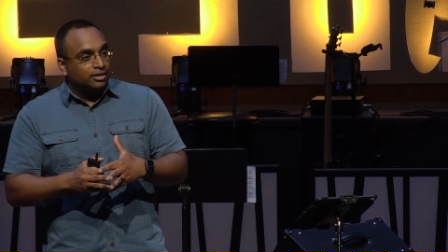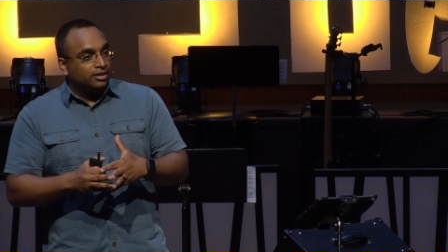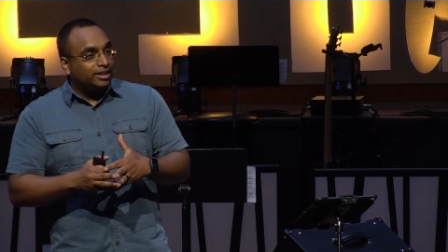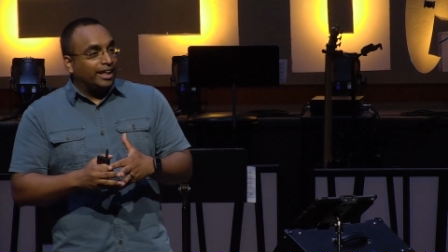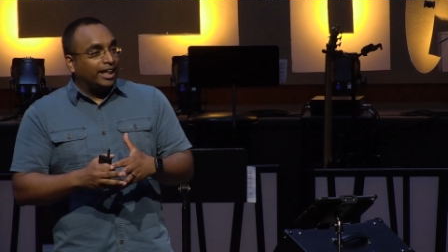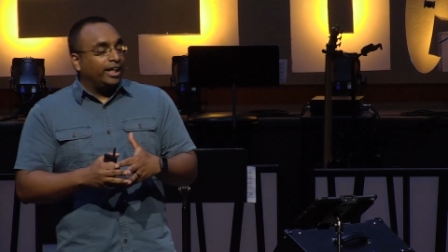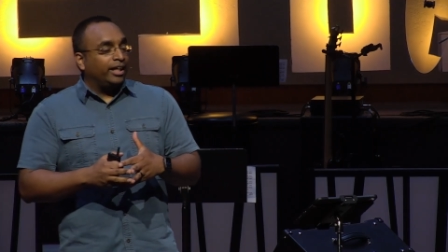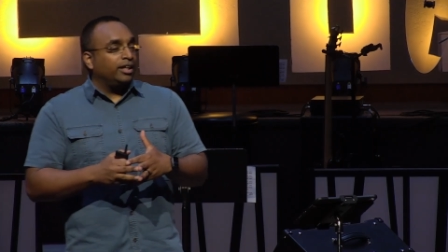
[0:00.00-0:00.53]

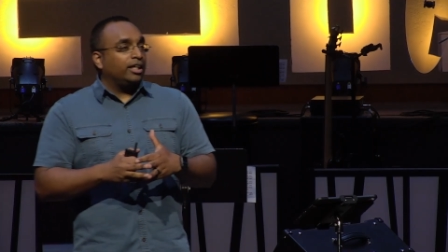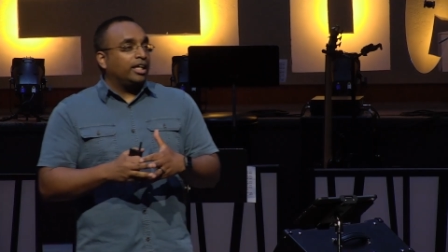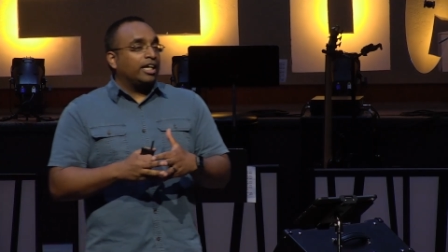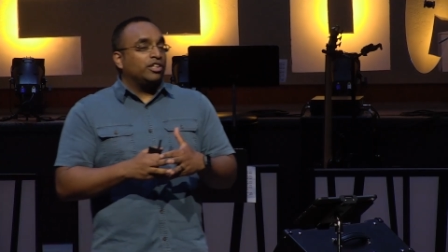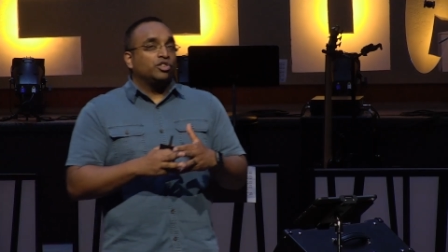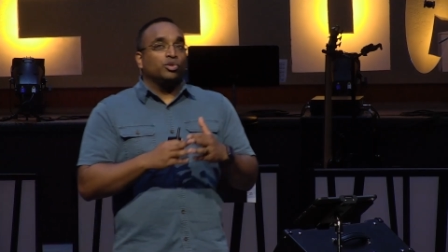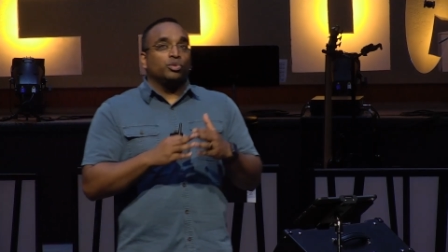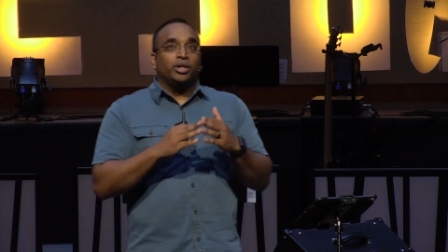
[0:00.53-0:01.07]
day
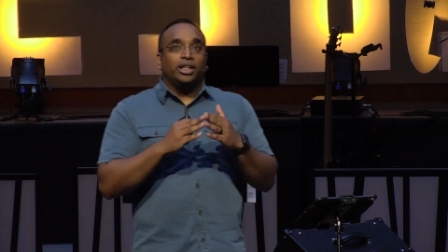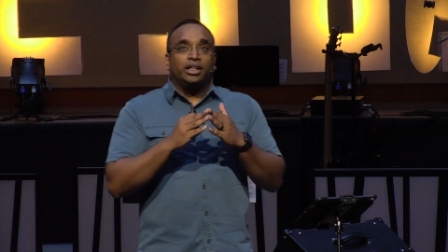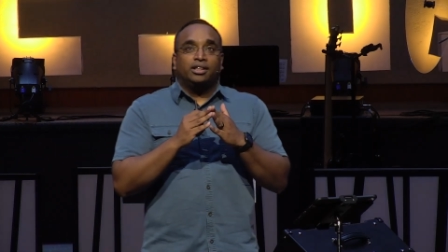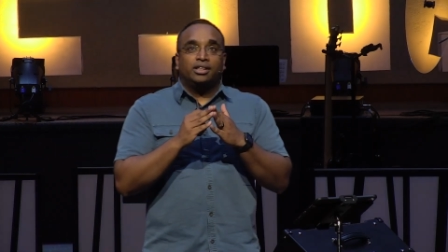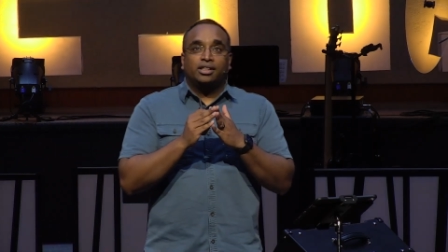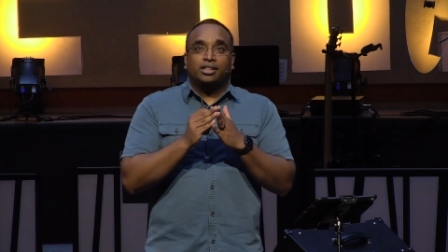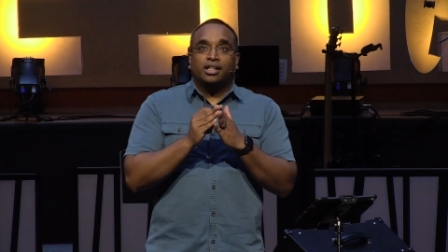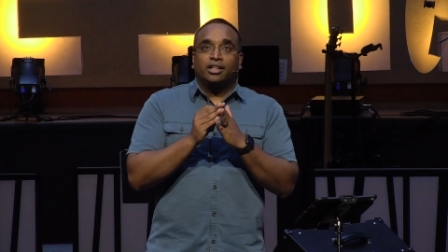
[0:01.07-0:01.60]
as we
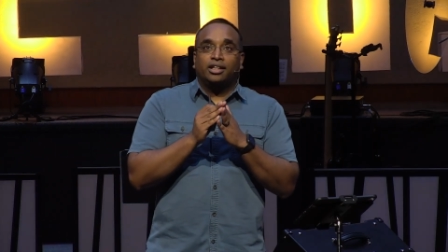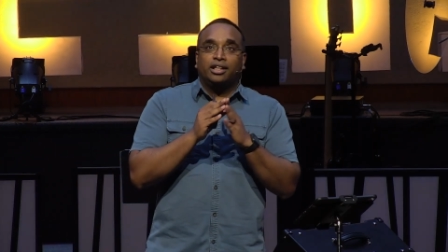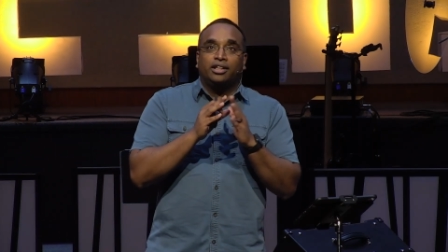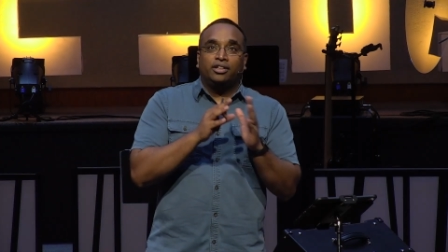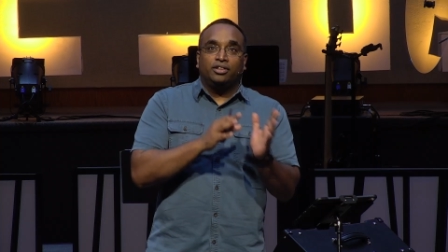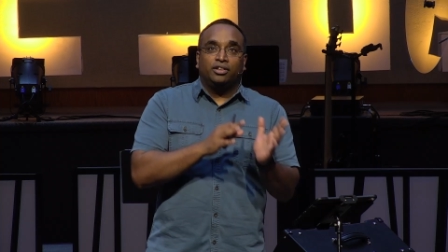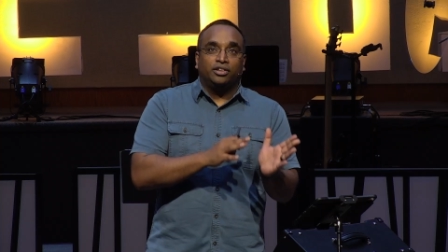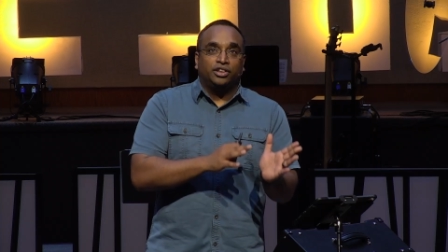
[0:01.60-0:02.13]

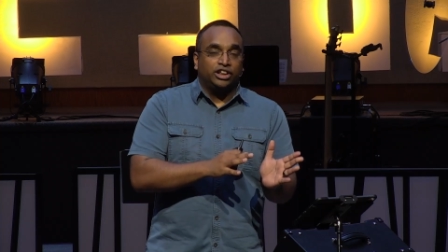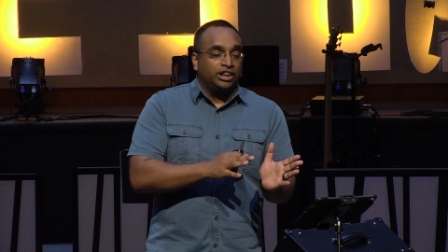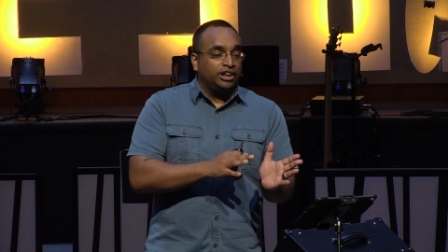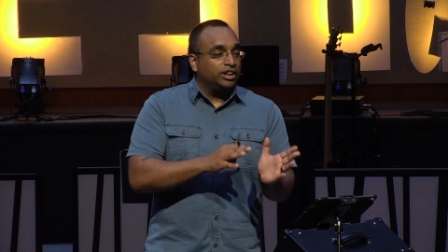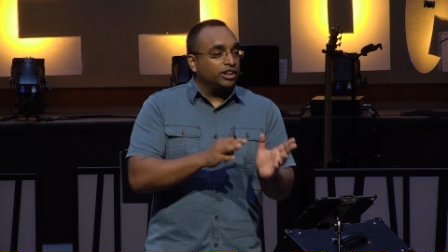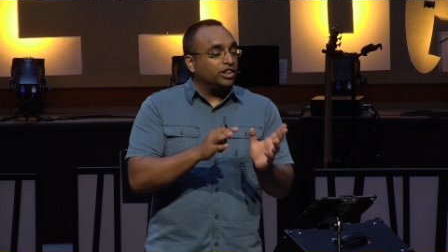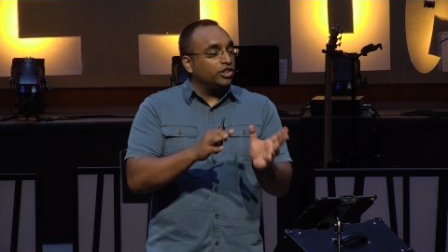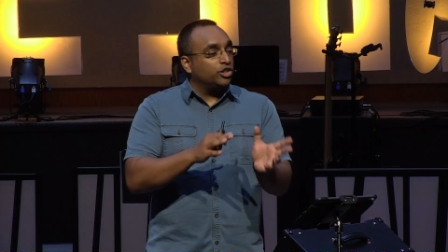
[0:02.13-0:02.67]
study
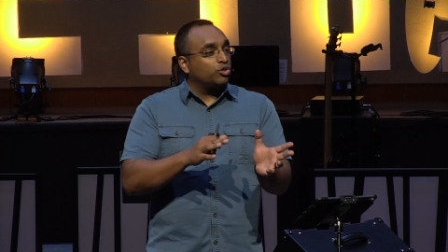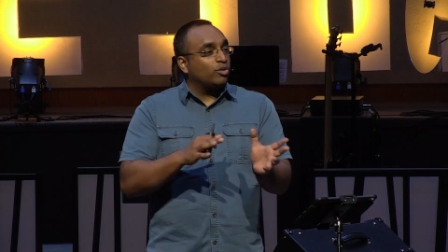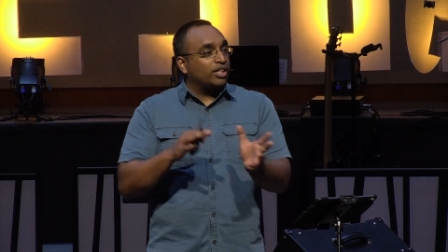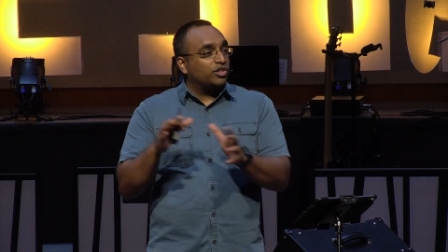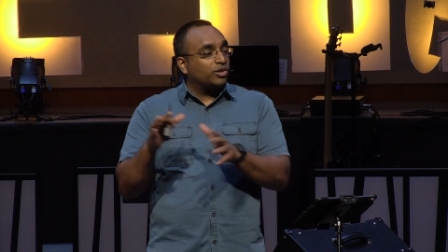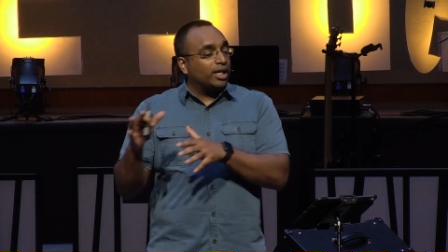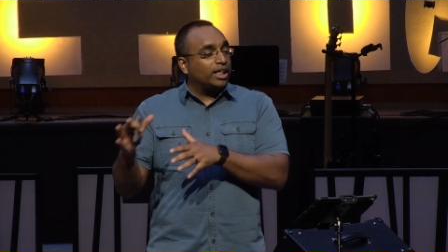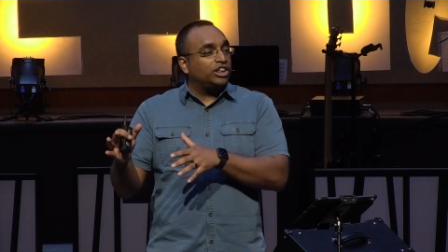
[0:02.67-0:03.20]
Jesus'
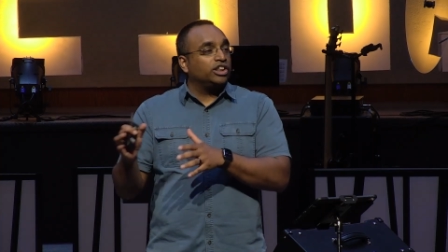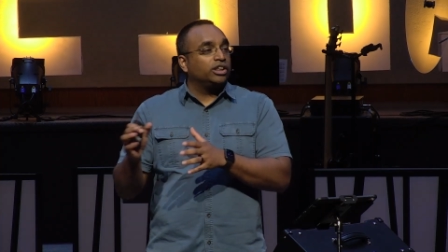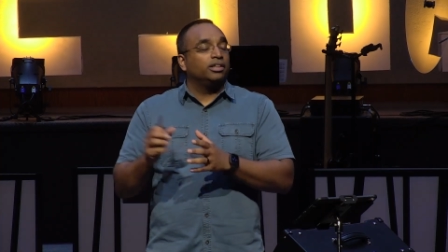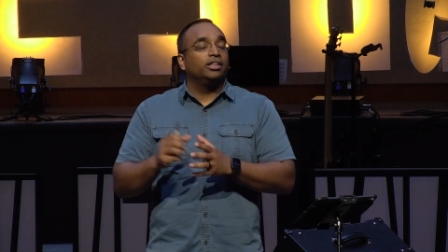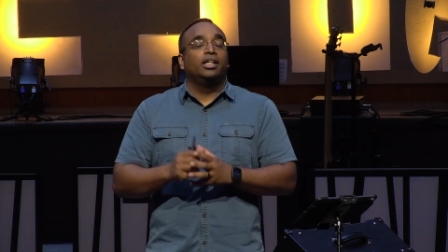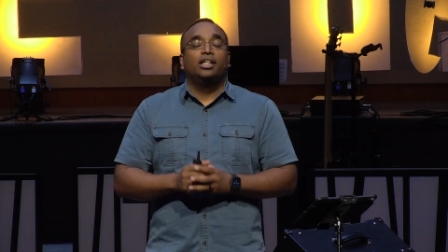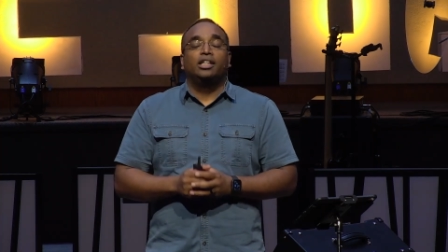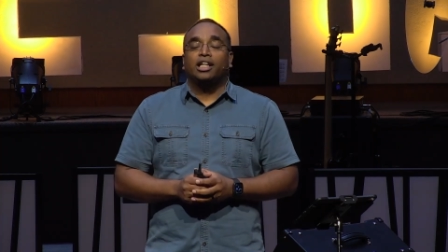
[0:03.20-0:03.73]

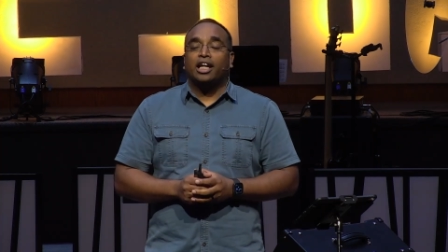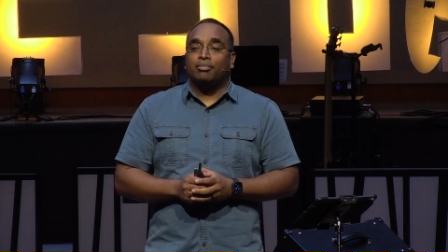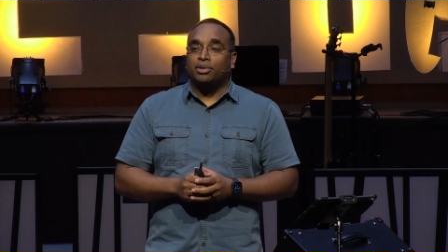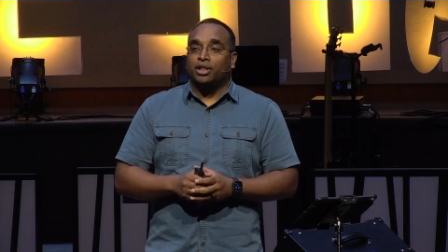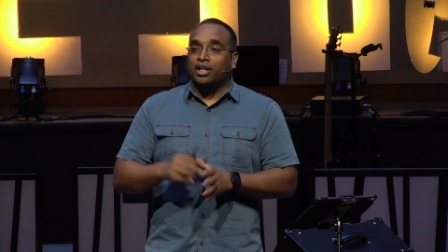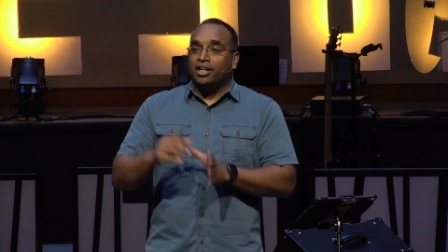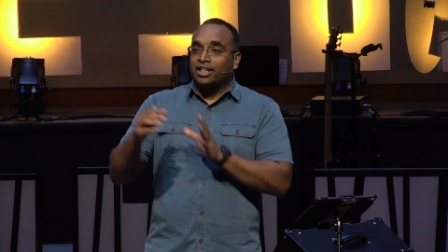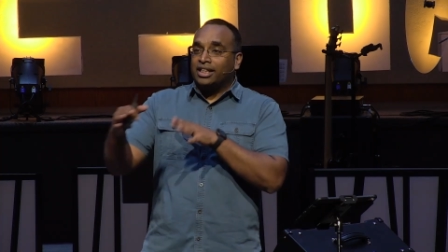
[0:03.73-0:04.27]
resurrection and
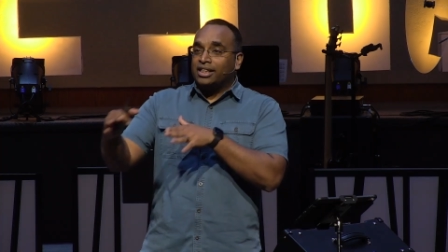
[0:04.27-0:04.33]
beyond.